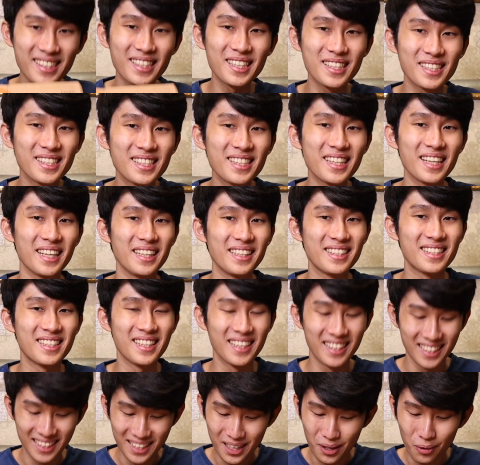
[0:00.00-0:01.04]
is it.
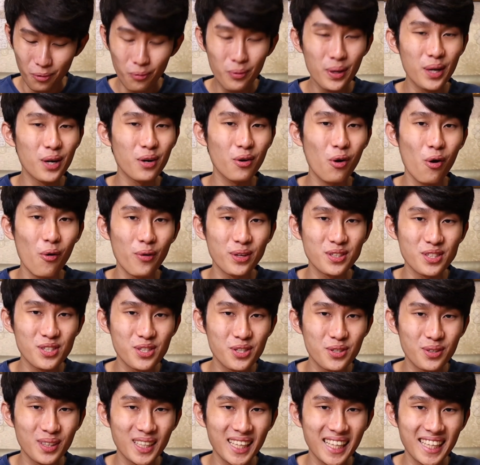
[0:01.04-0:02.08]
We are going to
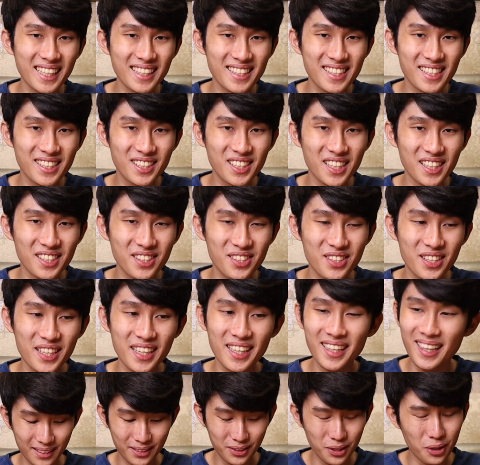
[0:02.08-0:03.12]
do a latency test today.
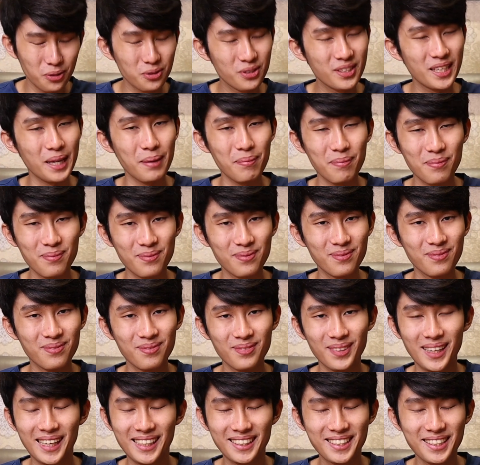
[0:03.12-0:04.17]
Don't skip
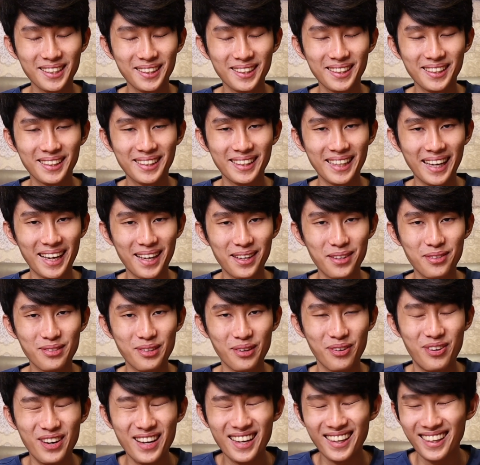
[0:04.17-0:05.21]
until the end of the
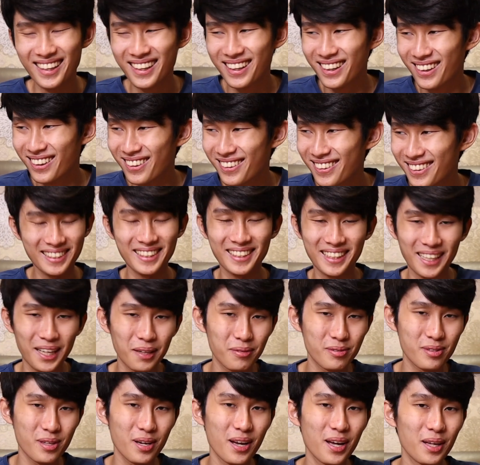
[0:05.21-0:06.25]
video. It
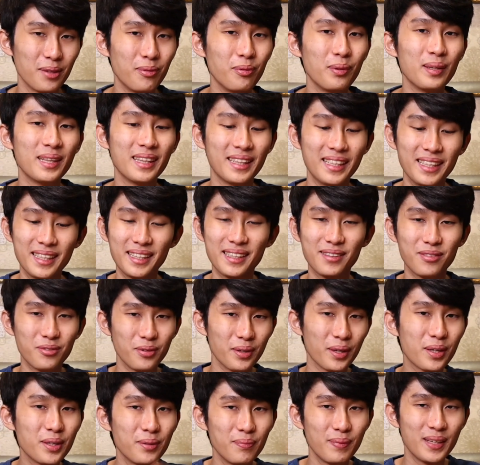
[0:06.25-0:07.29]
helps a lot with the
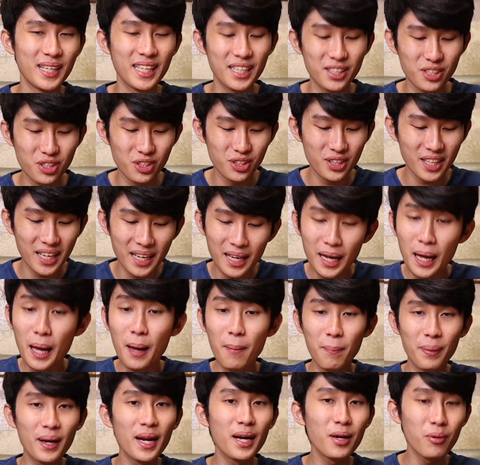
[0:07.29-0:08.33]
recommendation thing.
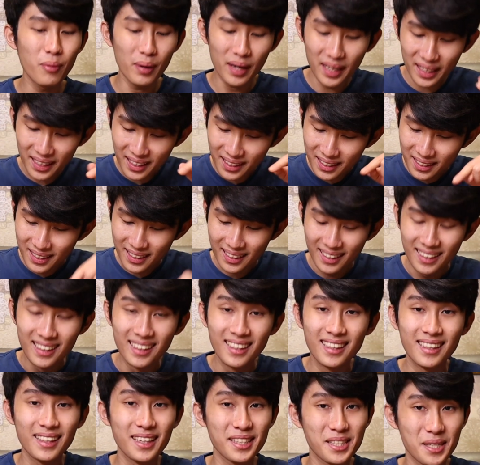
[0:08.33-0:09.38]
But anyway,
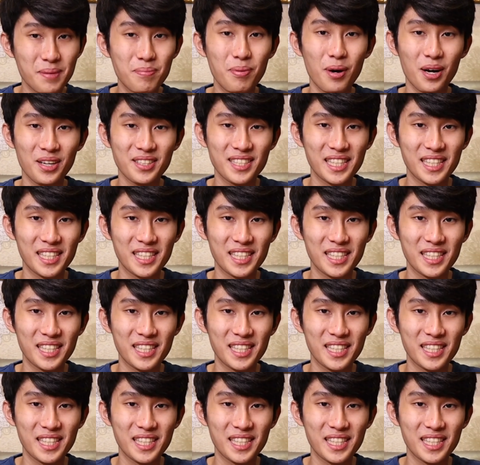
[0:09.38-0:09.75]
let's unbox